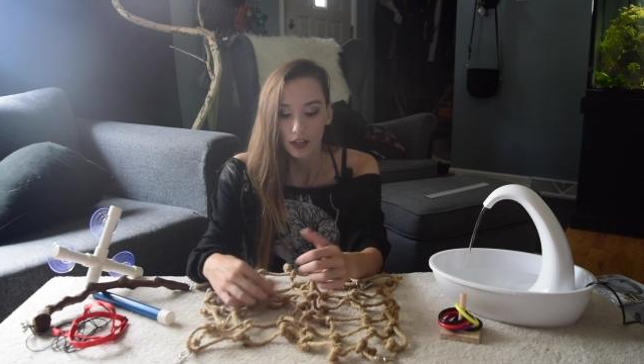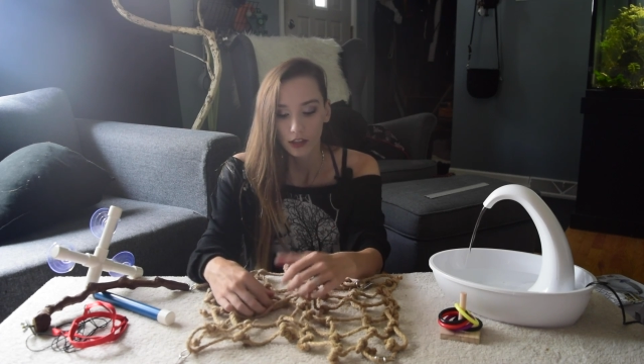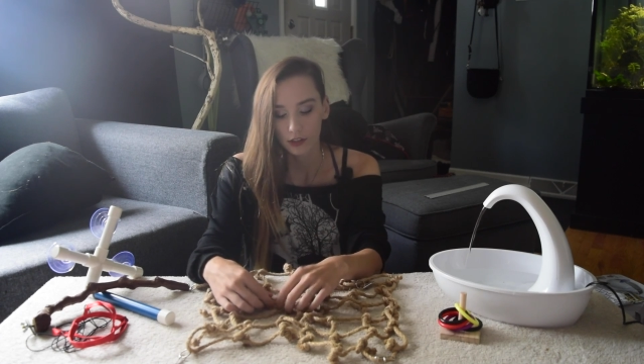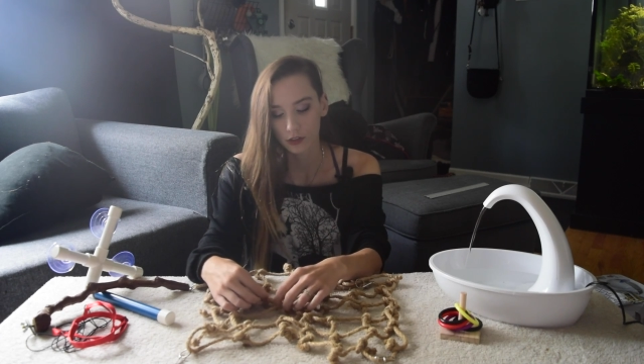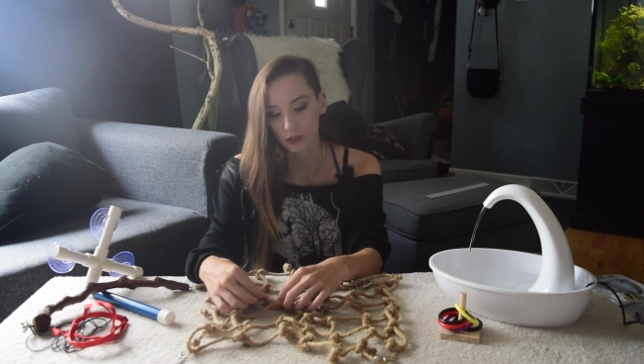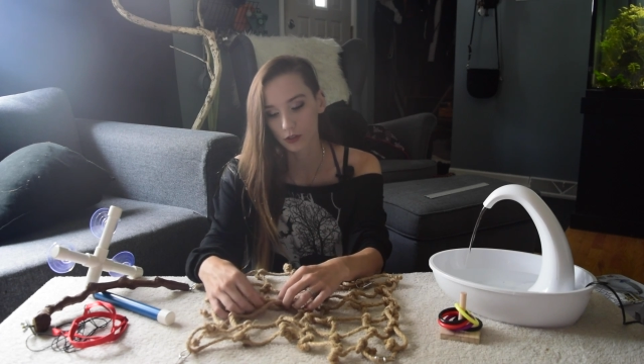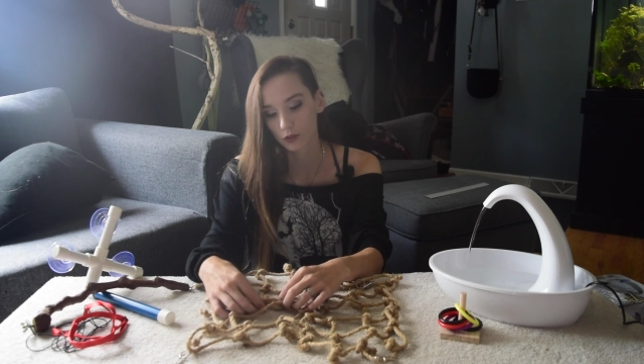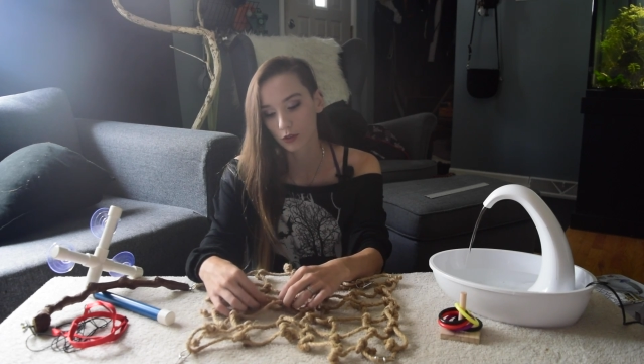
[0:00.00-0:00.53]

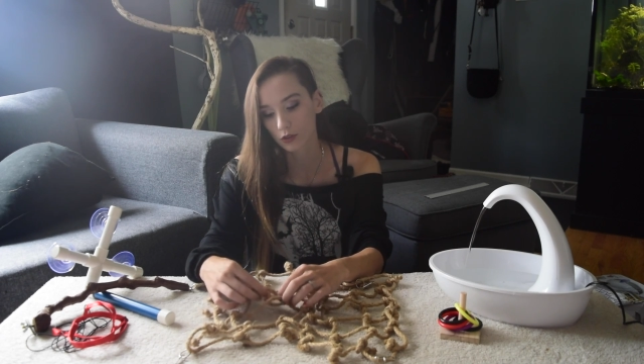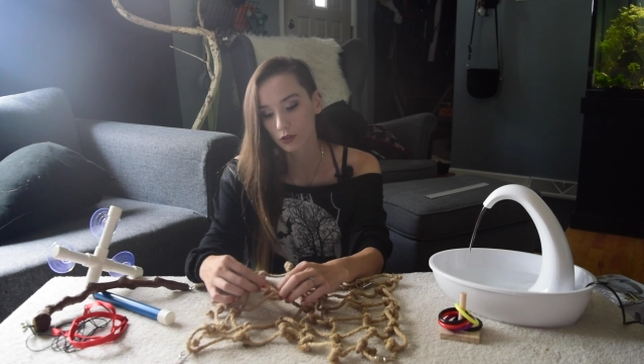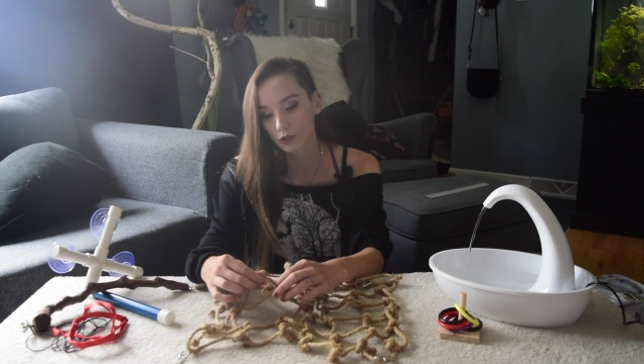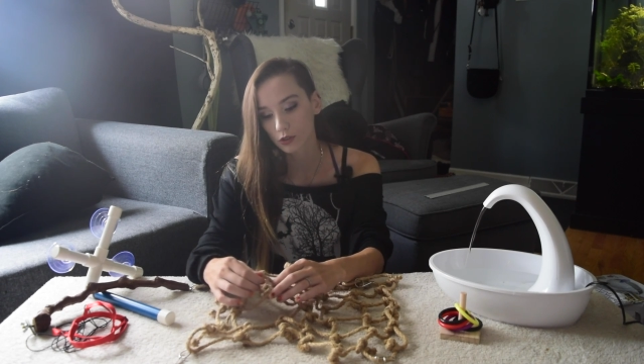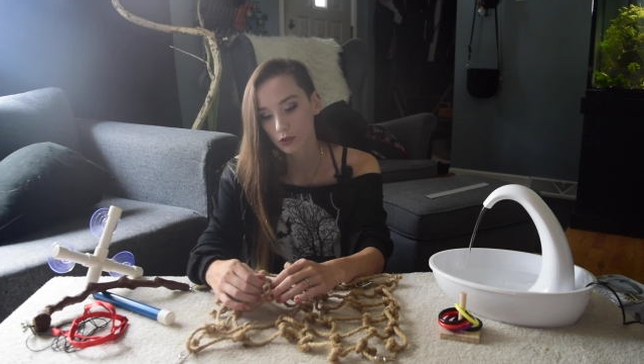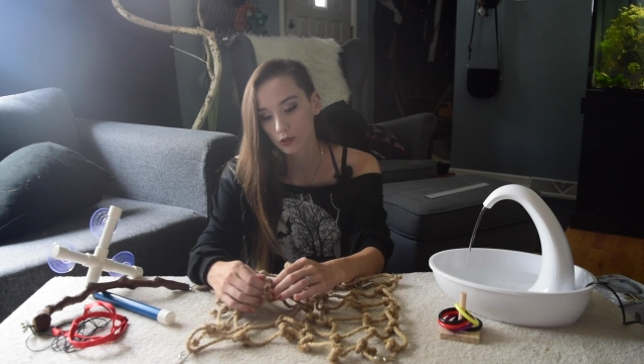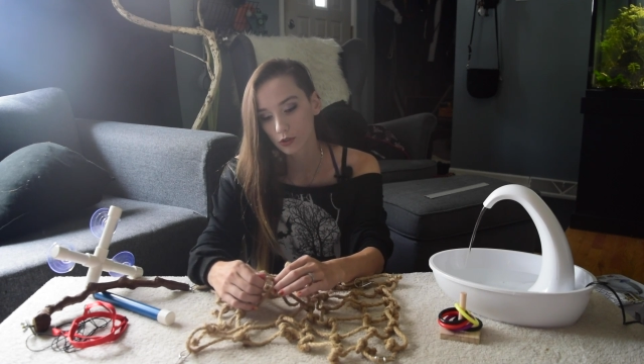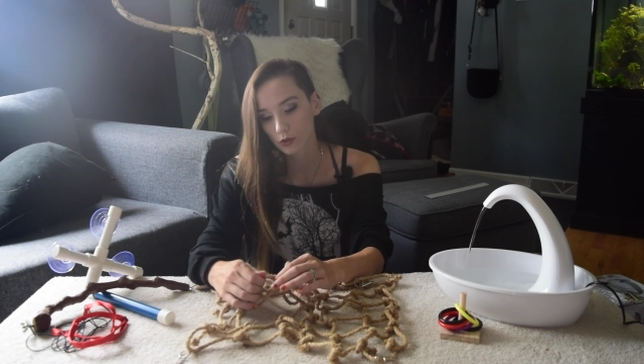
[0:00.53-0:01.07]
There's no
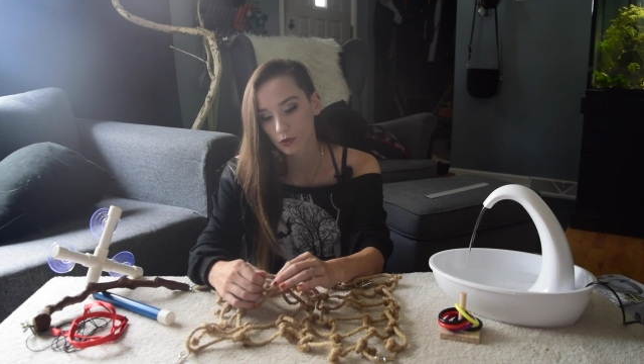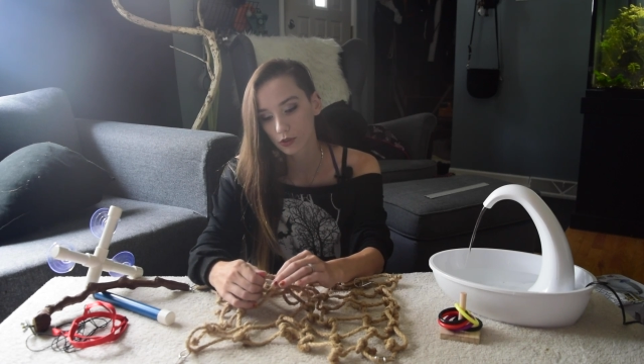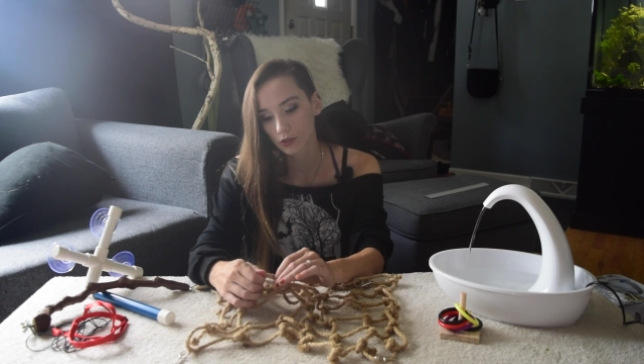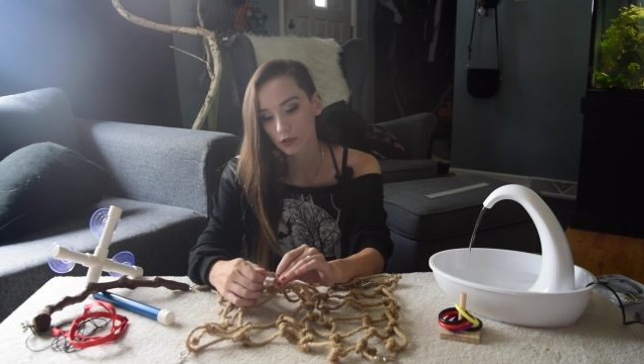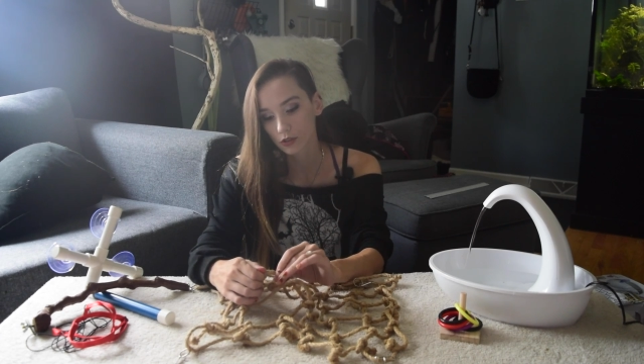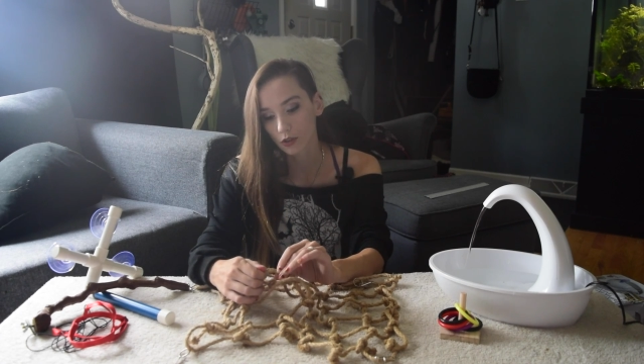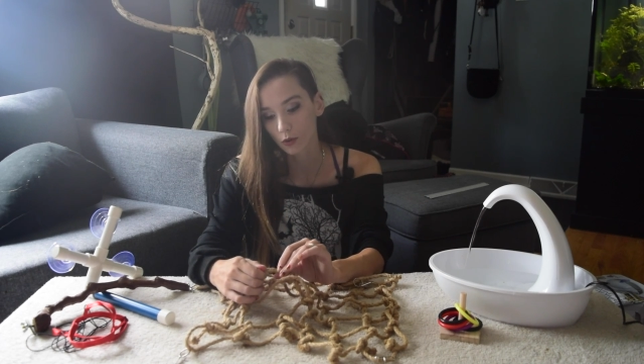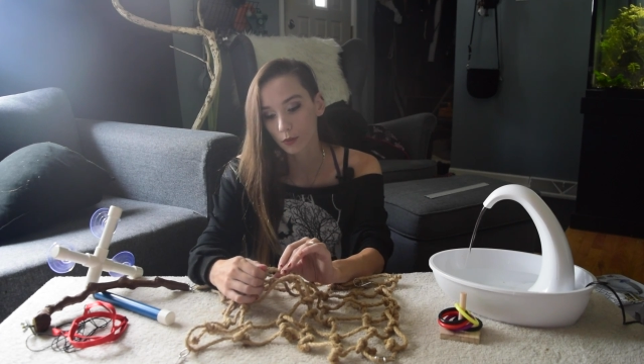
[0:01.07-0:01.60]
glue.
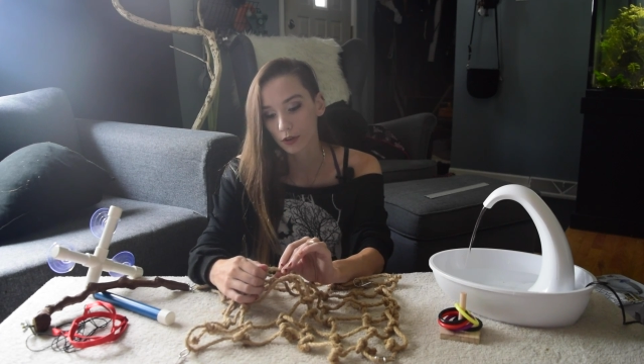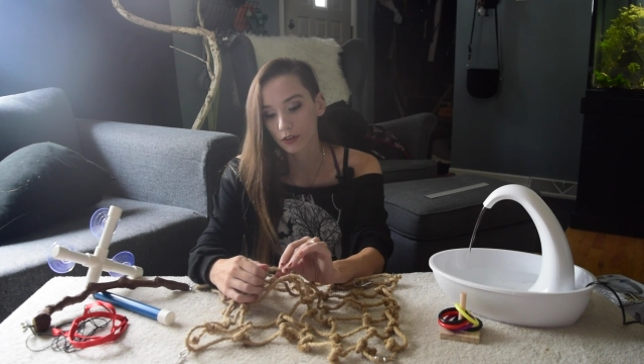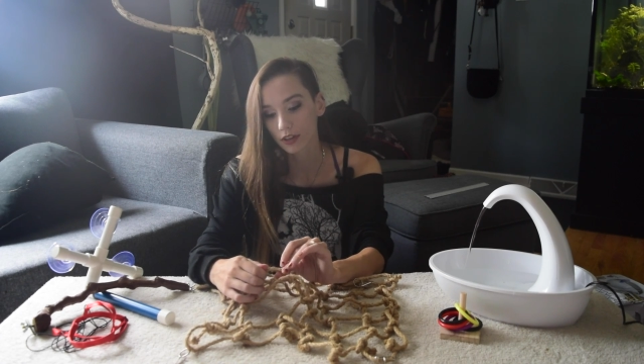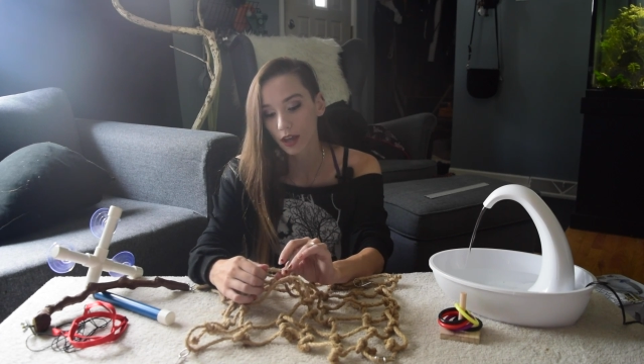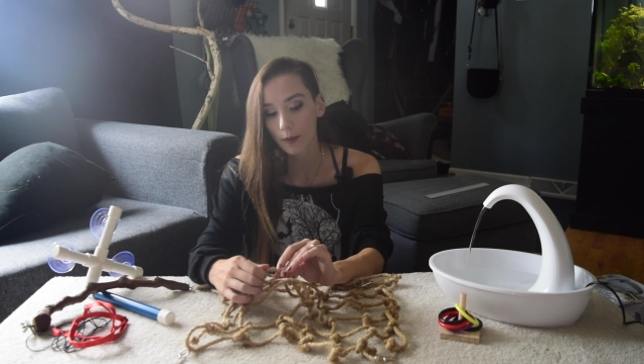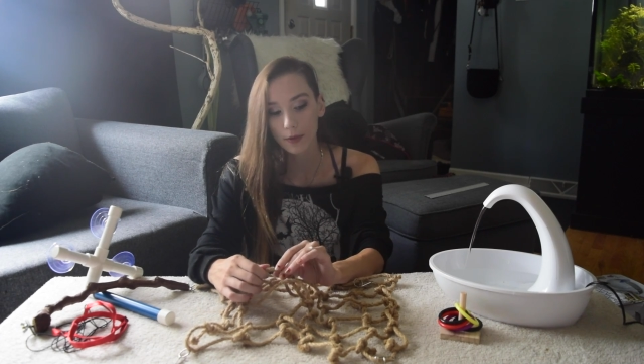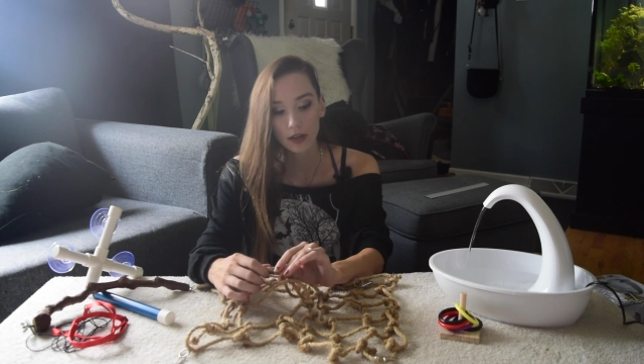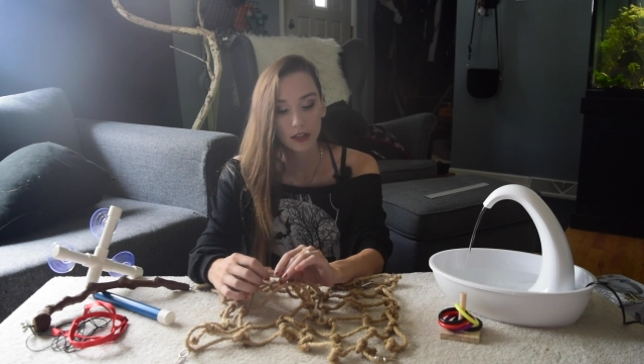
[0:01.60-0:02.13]
There's no weird
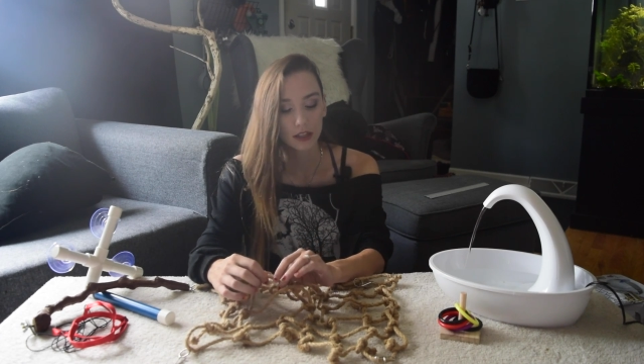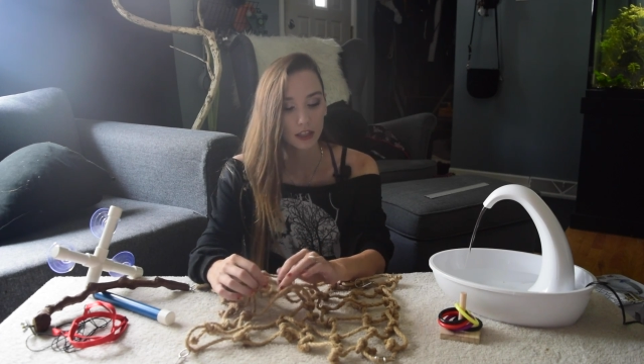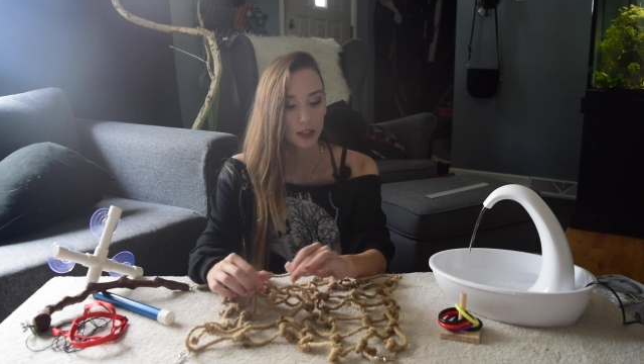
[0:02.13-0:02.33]
chemically